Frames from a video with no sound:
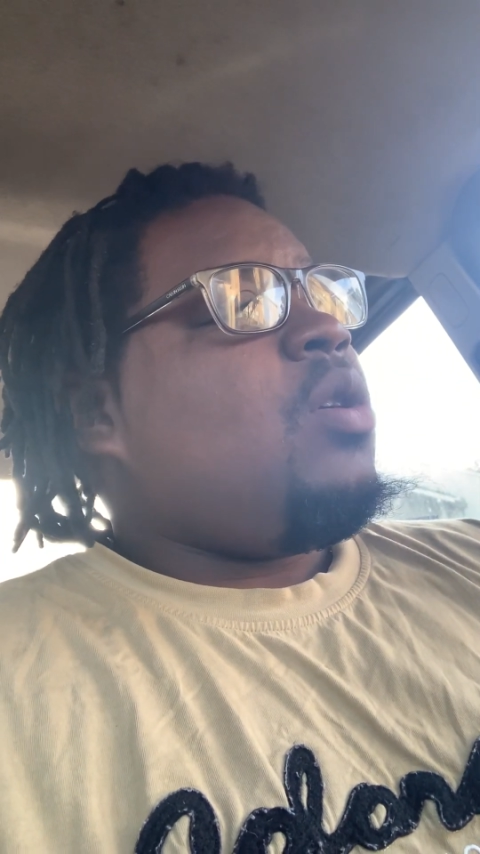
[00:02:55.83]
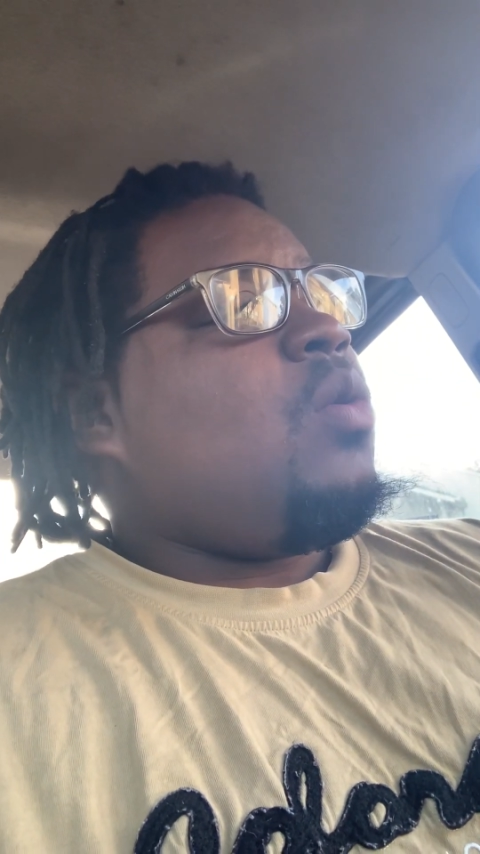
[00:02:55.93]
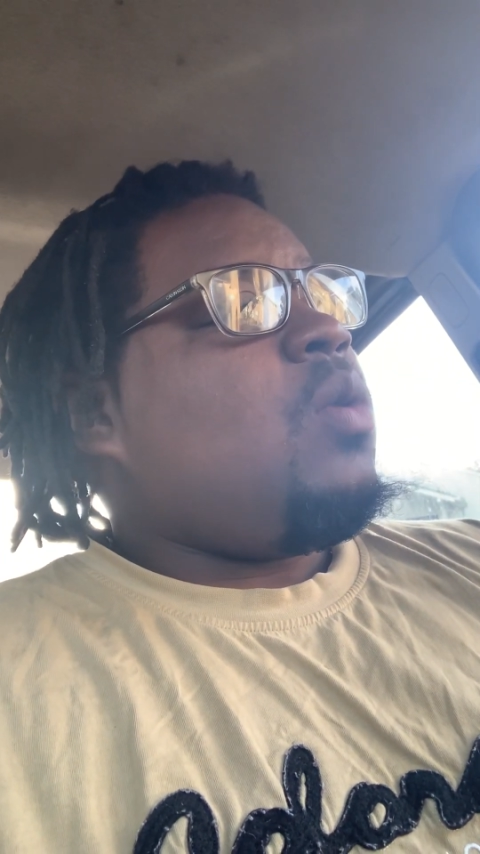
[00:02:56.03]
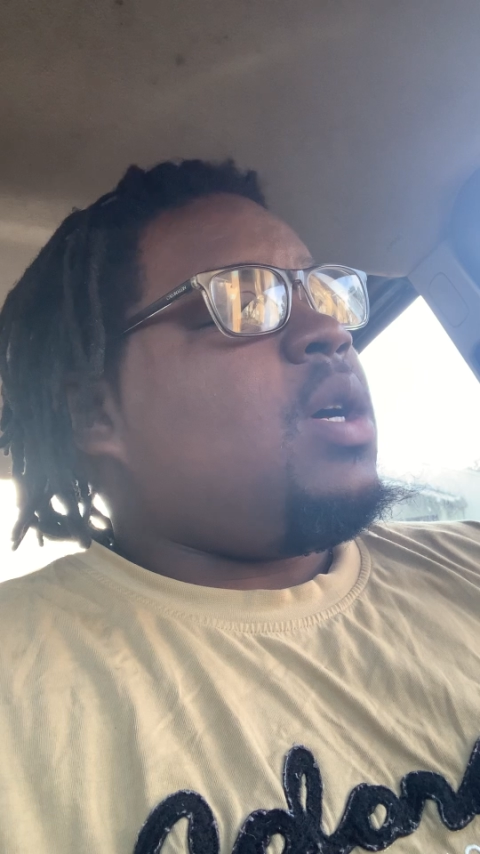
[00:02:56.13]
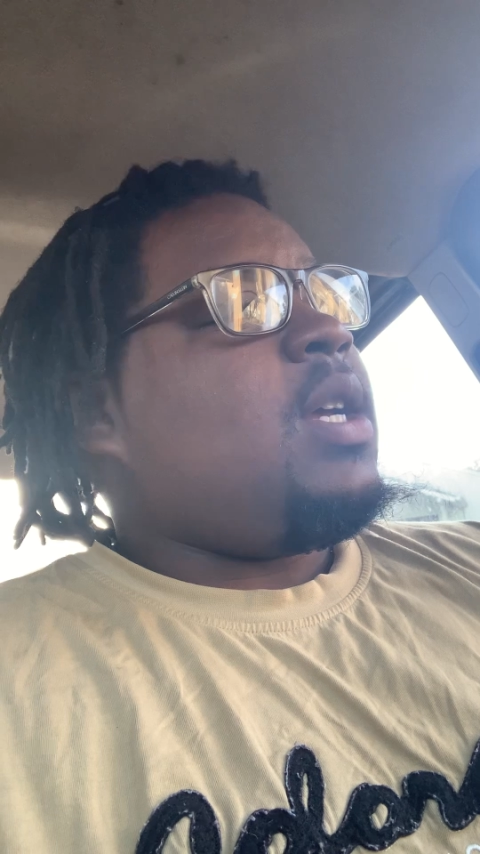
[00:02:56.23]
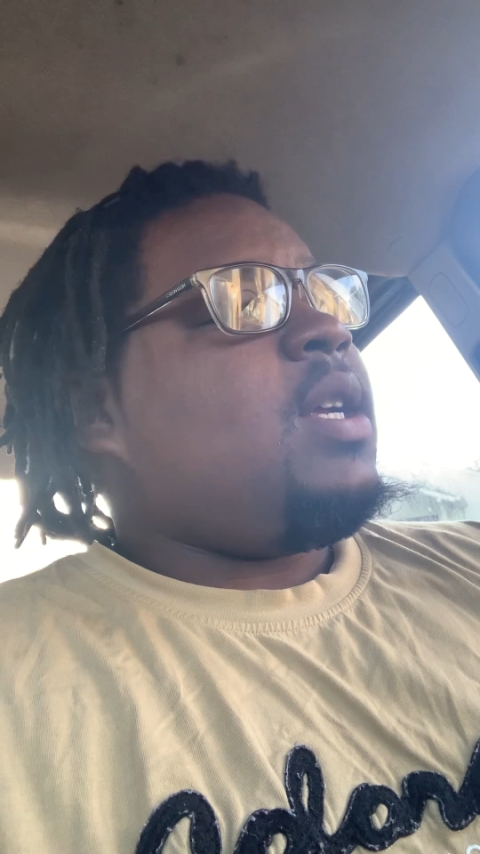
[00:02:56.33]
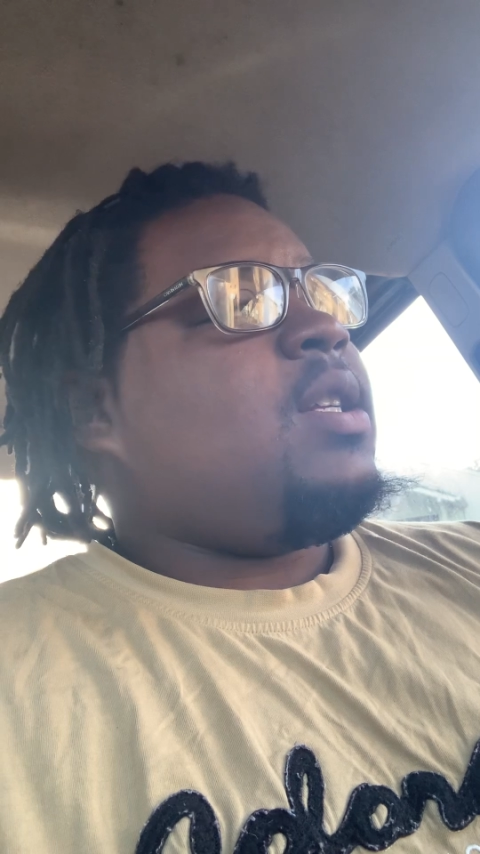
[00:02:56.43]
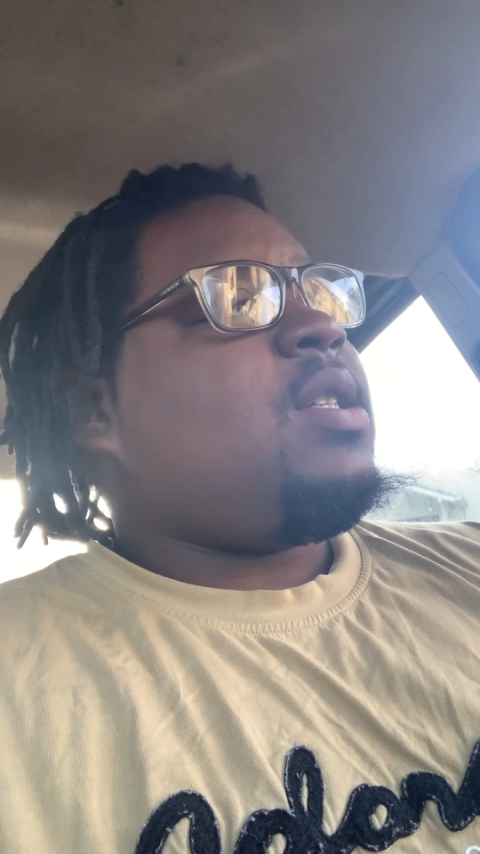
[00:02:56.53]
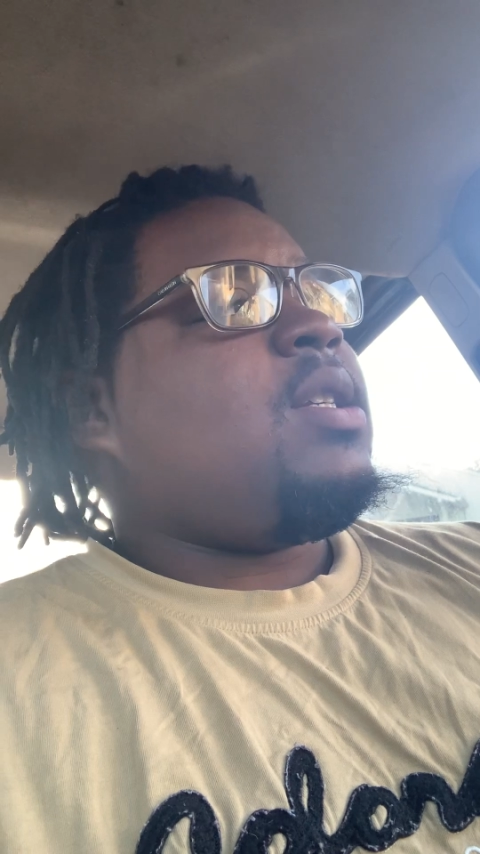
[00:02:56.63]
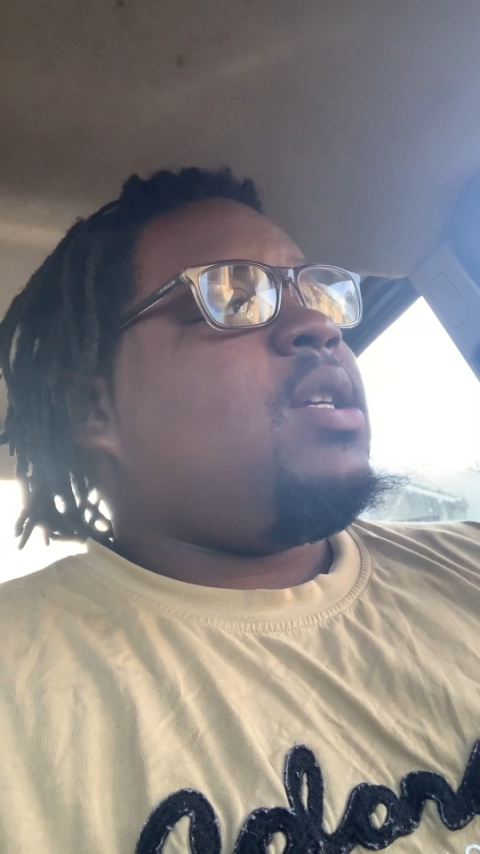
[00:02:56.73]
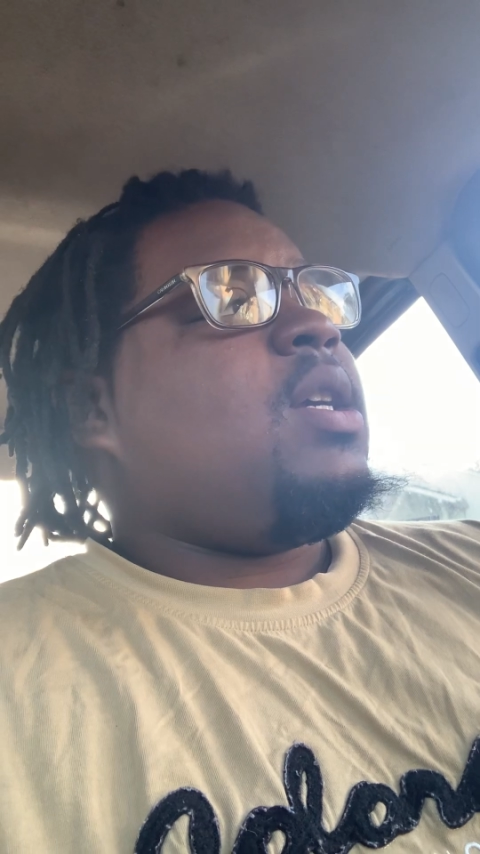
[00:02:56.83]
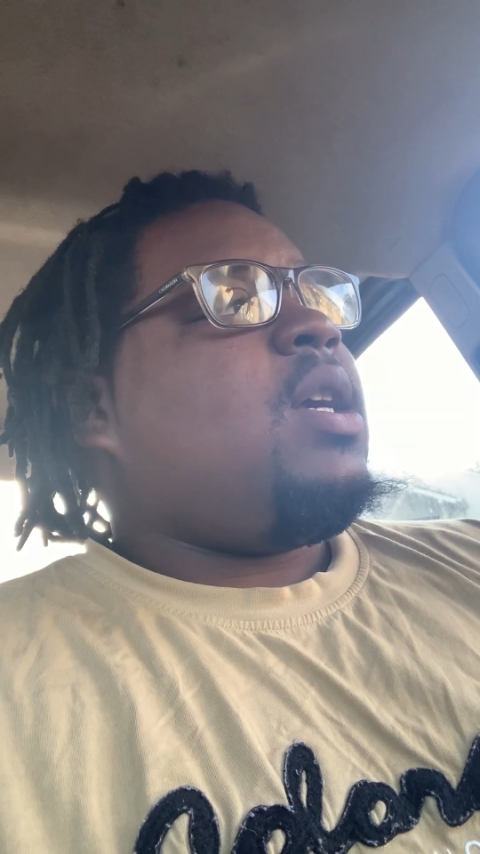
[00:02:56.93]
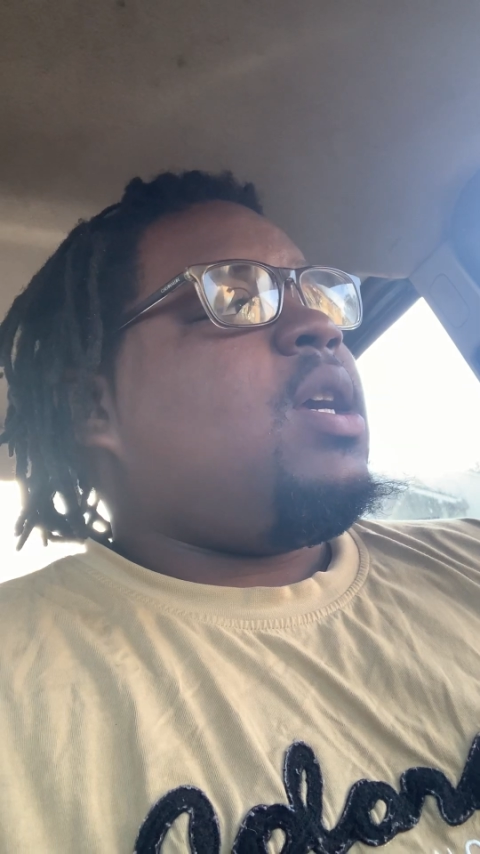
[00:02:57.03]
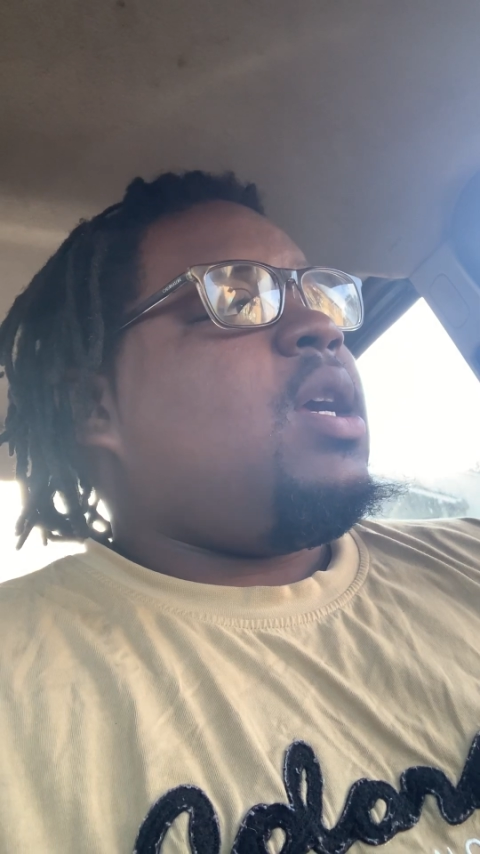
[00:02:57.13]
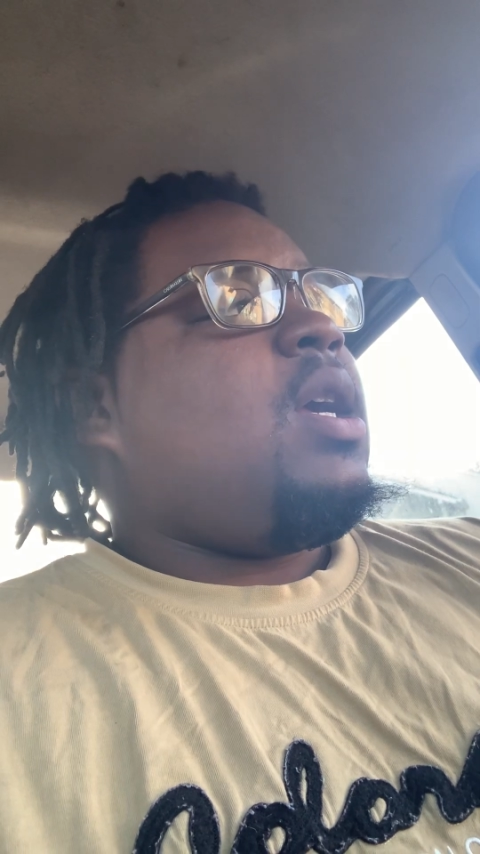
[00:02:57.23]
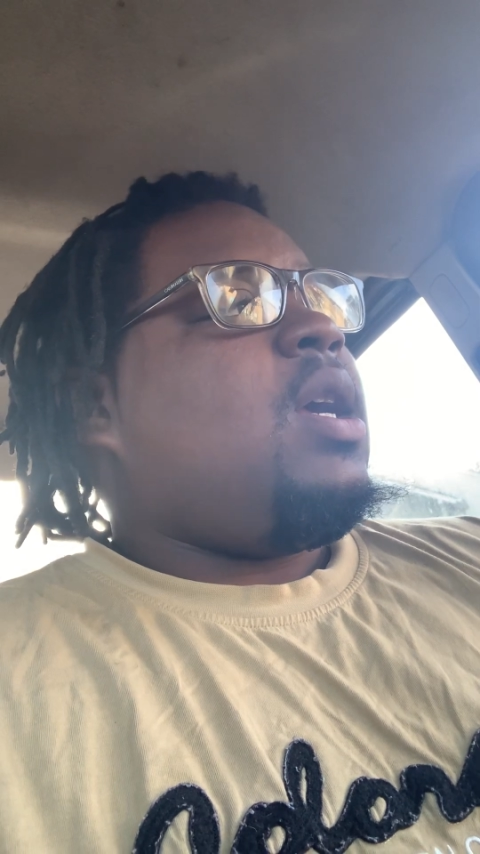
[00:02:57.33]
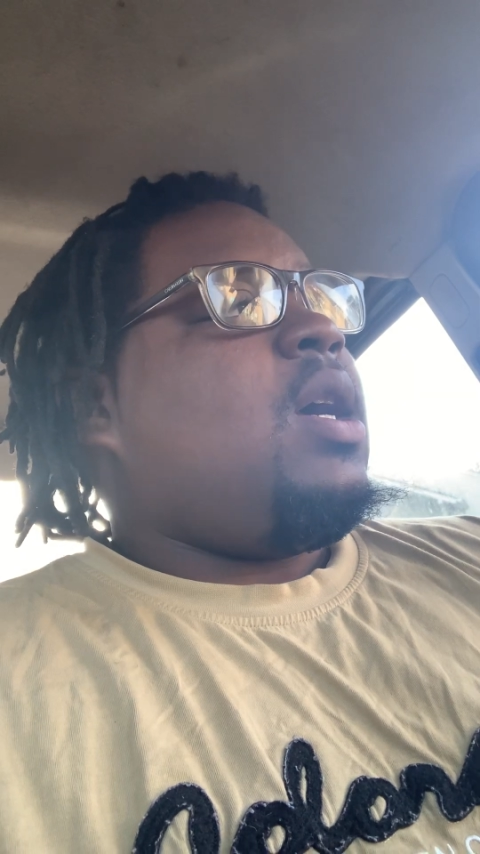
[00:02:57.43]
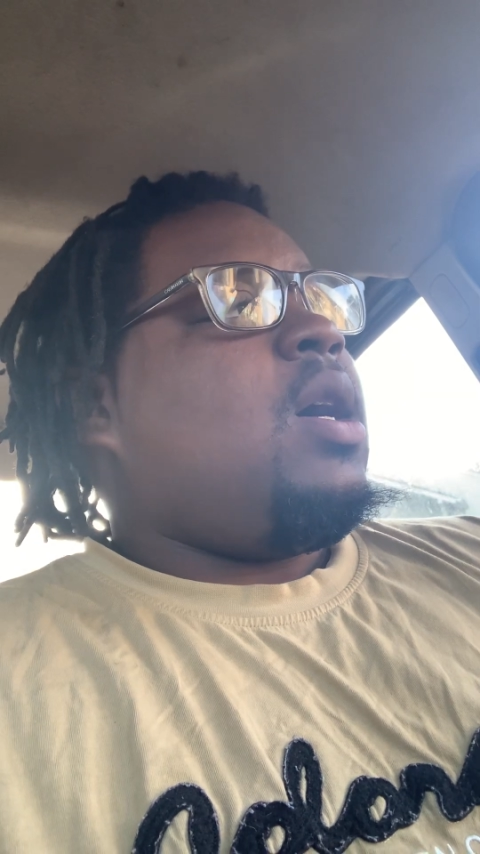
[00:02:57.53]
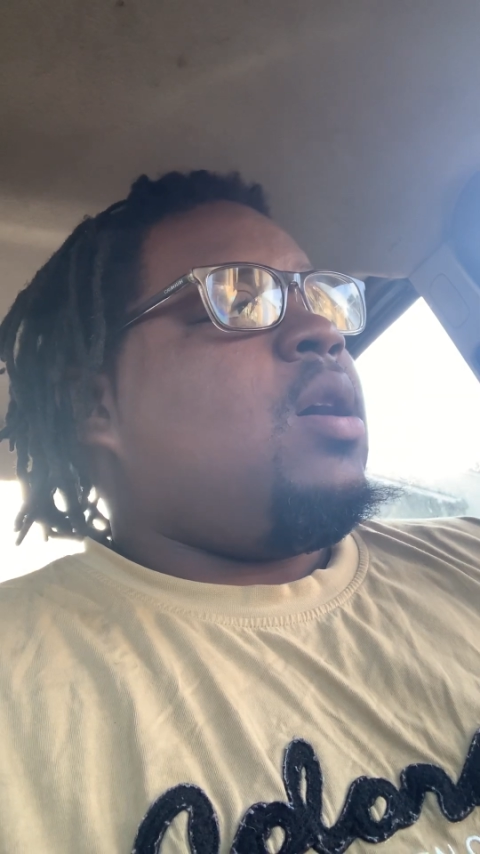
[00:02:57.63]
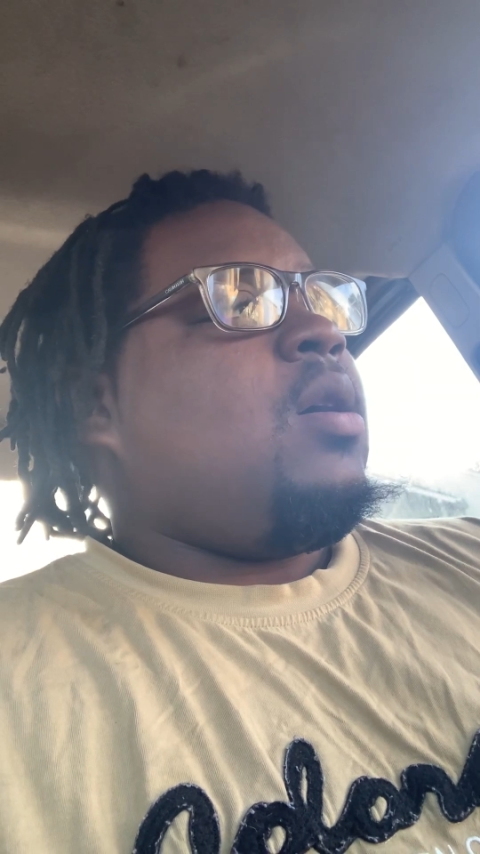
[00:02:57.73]
was
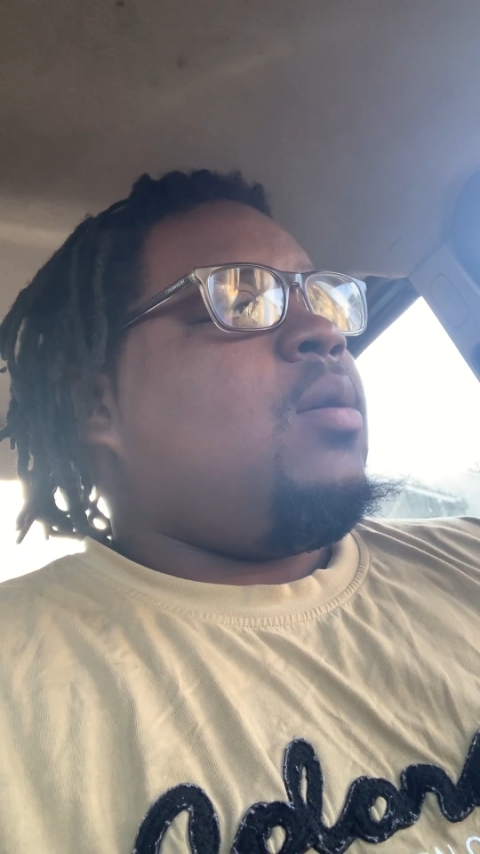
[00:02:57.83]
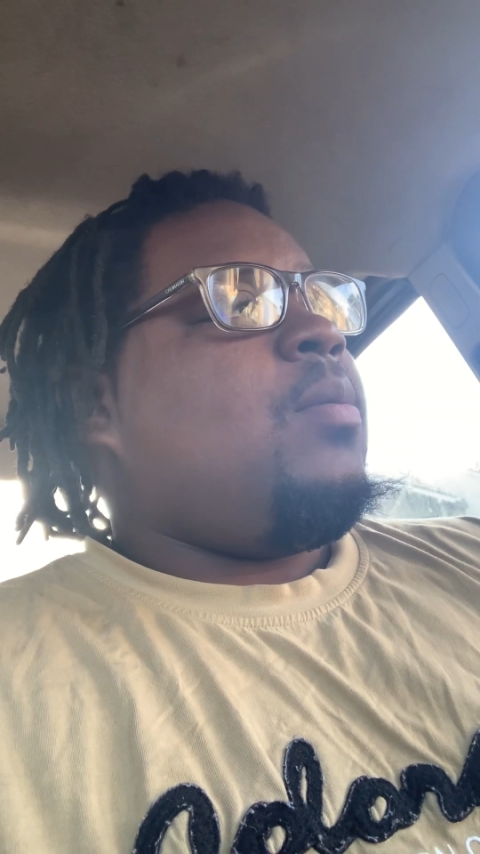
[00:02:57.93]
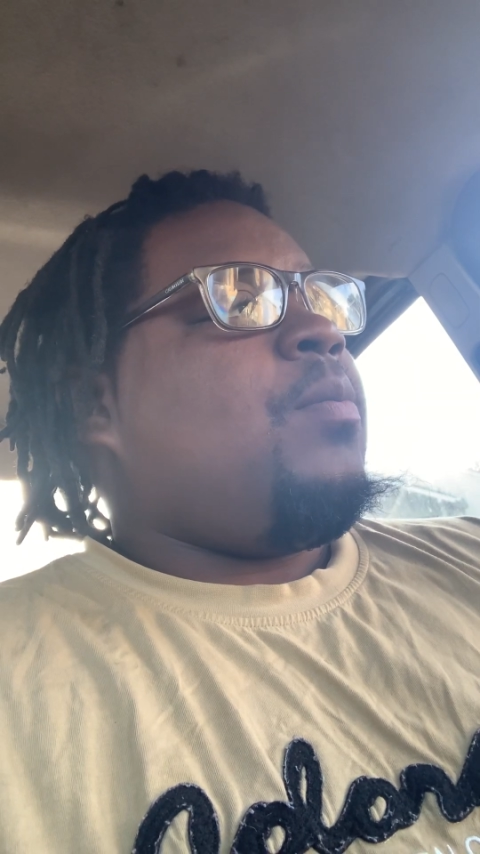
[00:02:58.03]
um,